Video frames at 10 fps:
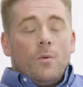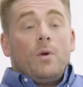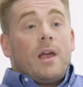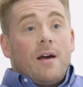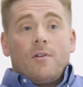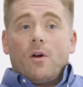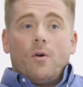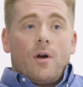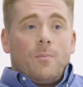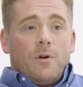We have our
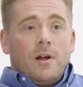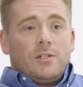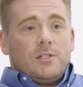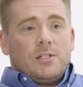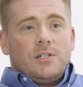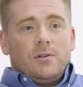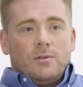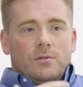own operations too.